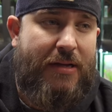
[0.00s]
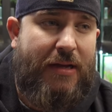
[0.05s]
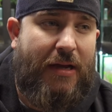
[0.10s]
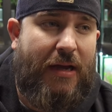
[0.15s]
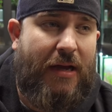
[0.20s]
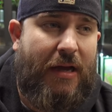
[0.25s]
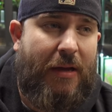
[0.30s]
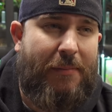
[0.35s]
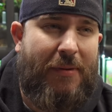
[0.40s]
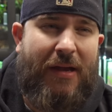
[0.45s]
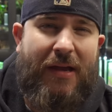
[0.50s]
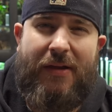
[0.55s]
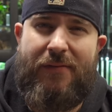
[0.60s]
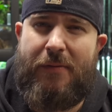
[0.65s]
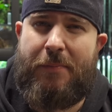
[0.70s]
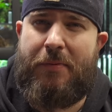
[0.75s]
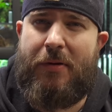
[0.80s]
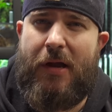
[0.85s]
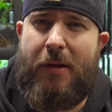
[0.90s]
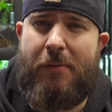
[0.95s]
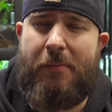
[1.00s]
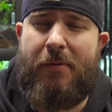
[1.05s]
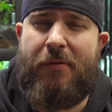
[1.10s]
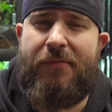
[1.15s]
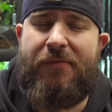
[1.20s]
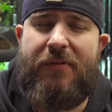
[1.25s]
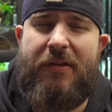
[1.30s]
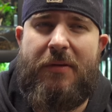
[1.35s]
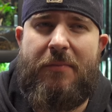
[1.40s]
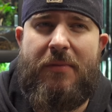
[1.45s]
Um, I have a probable
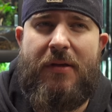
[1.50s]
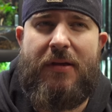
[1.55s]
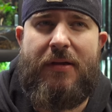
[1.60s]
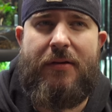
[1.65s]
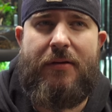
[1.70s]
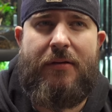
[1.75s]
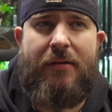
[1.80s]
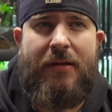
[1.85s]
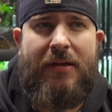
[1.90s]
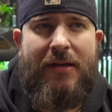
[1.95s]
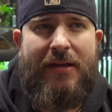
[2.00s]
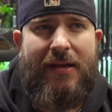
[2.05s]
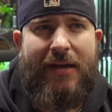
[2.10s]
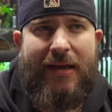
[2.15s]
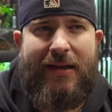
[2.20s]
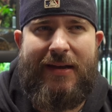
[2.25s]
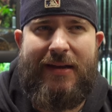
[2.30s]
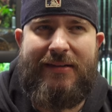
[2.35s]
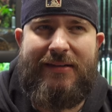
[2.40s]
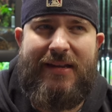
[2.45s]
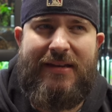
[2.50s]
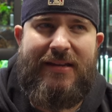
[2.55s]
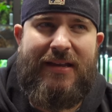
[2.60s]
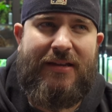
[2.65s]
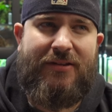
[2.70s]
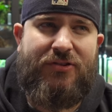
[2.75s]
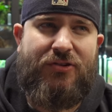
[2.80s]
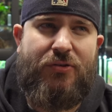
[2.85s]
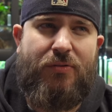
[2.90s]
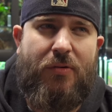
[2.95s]
female and I did
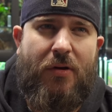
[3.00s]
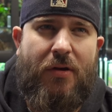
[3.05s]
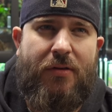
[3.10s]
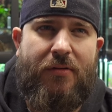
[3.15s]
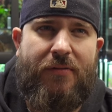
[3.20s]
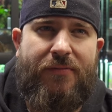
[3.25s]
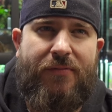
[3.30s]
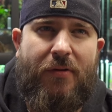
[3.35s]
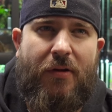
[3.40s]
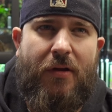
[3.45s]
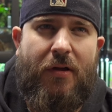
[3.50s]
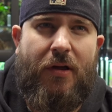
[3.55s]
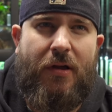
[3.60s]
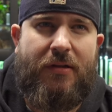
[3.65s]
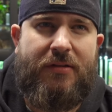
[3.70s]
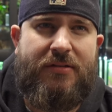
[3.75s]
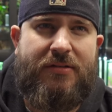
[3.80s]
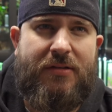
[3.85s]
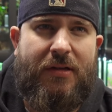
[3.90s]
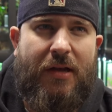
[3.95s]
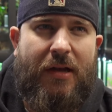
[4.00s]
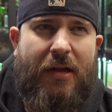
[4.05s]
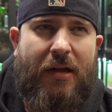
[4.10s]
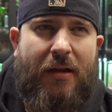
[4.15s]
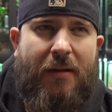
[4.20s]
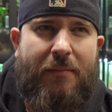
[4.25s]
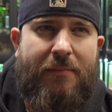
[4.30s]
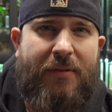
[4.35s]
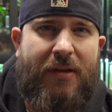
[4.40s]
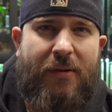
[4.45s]
get two other frogs.
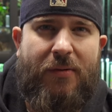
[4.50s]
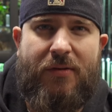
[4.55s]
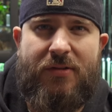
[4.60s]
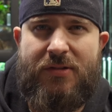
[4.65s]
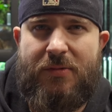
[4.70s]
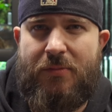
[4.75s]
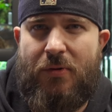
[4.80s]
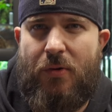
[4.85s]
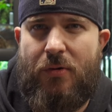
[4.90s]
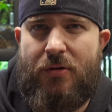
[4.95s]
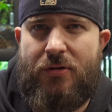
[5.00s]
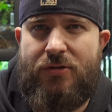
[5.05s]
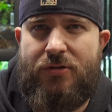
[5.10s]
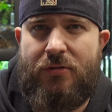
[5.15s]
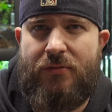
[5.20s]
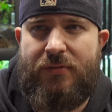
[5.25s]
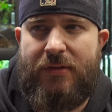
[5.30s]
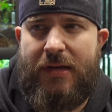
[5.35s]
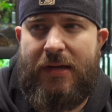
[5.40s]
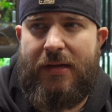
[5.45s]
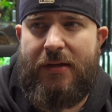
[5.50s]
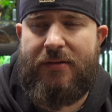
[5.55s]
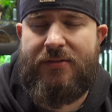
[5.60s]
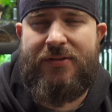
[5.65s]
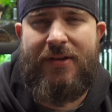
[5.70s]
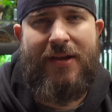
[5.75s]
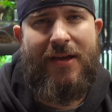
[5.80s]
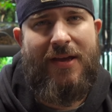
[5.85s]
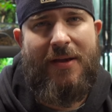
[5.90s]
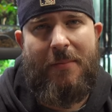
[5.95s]
Um, there were some older juveniles,
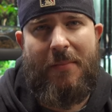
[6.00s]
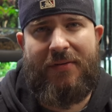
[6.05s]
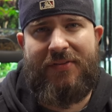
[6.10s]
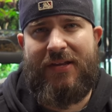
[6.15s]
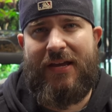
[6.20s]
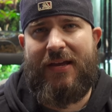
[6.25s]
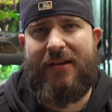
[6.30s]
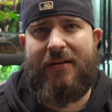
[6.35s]
but they